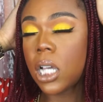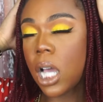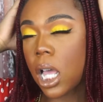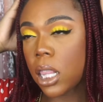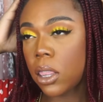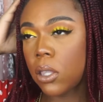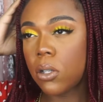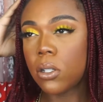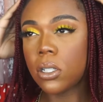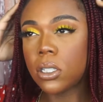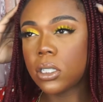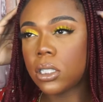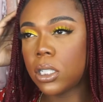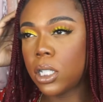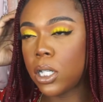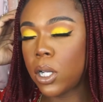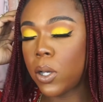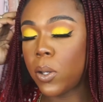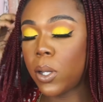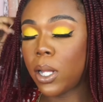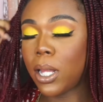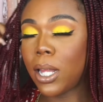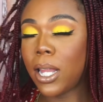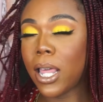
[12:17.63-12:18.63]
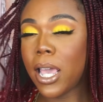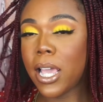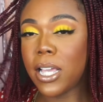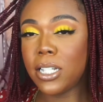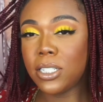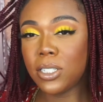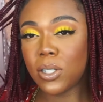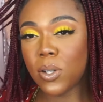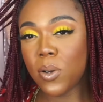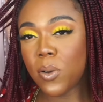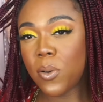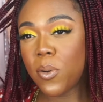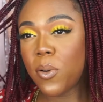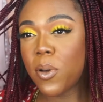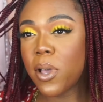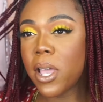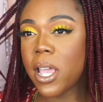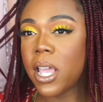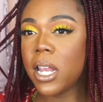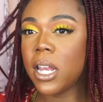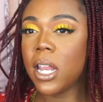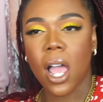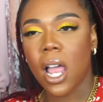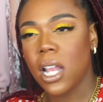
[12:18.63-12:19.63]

I threw this good old lash on.